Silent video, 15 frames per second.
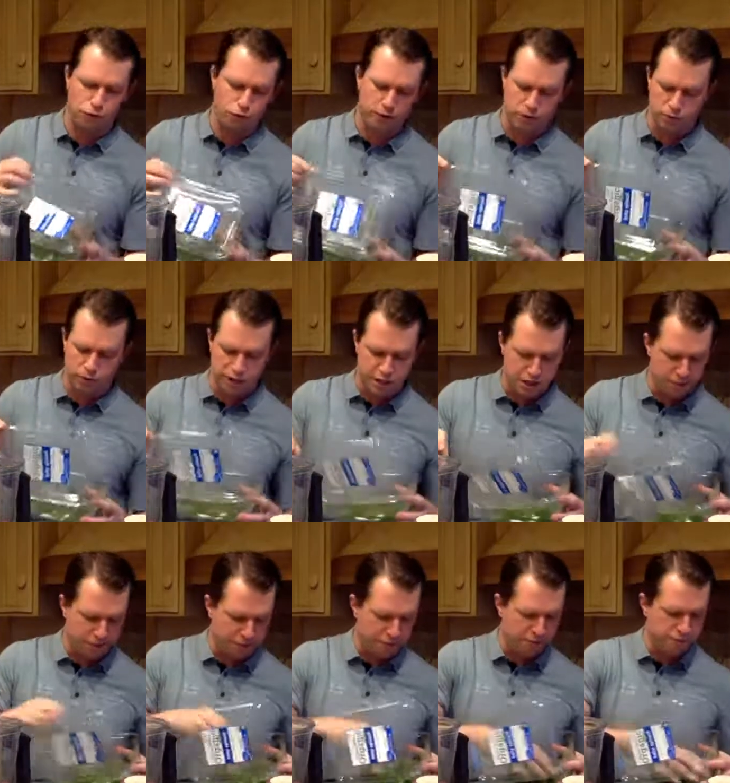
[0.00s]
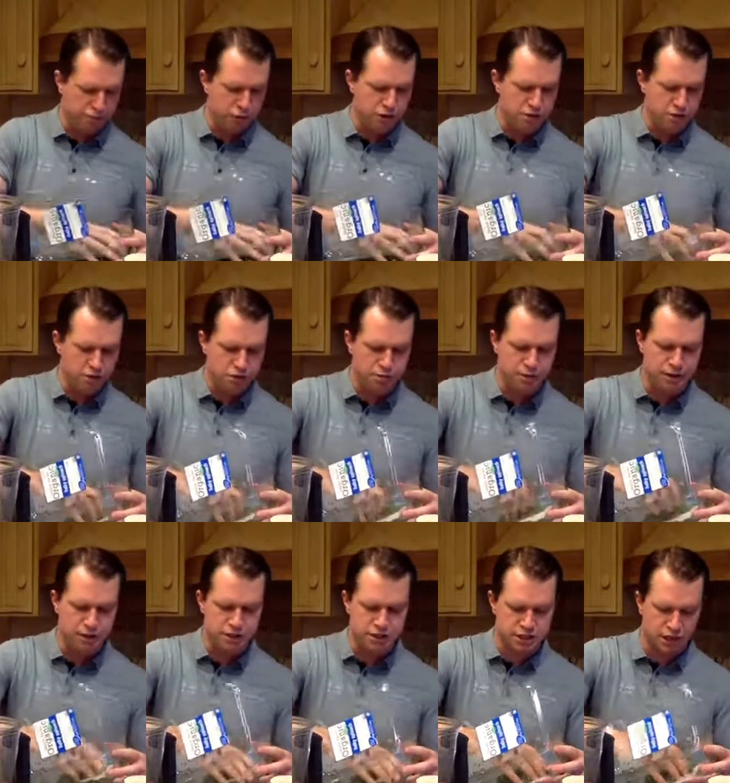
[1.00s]
We typically freeze our
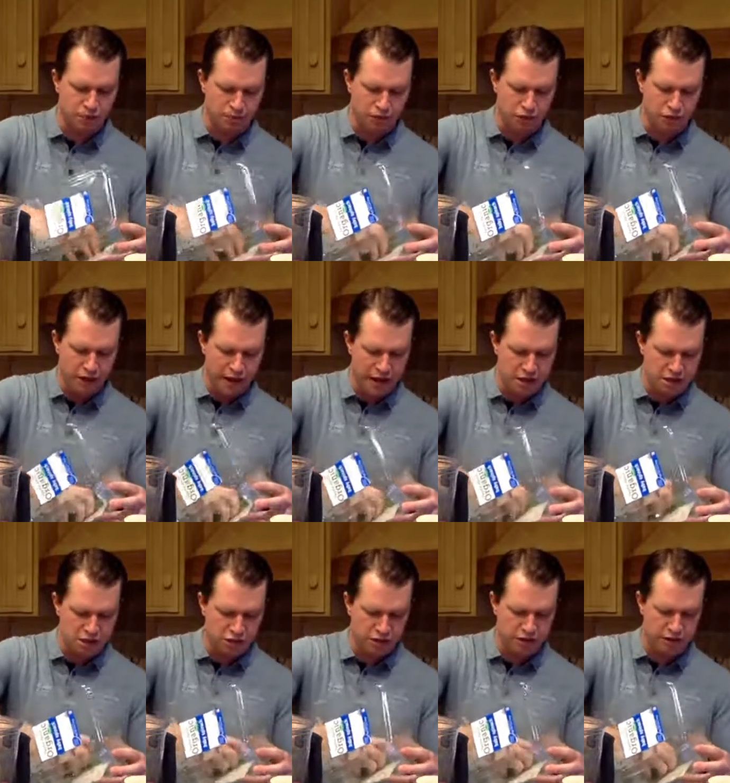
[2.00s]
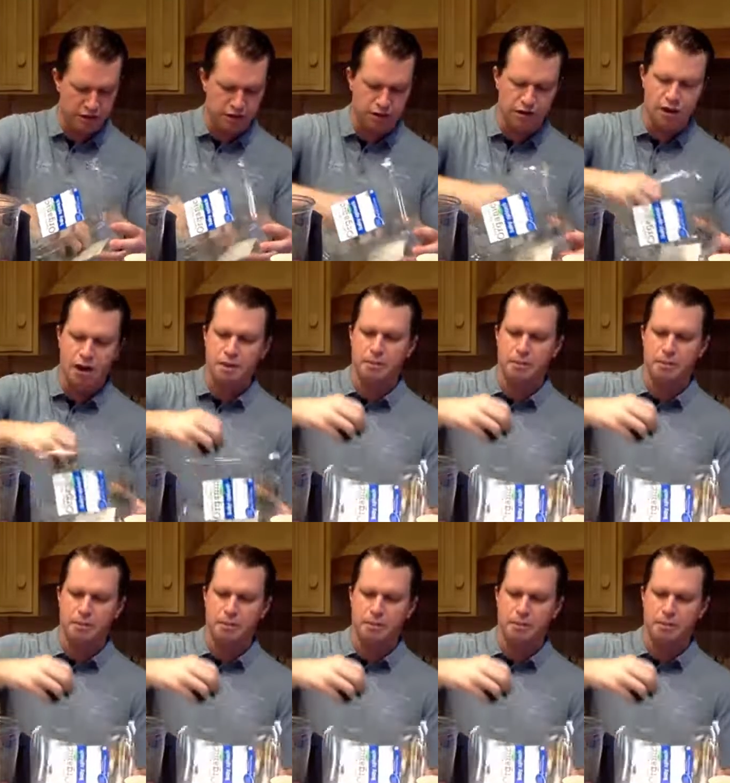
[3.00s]
spinach to help it last longer,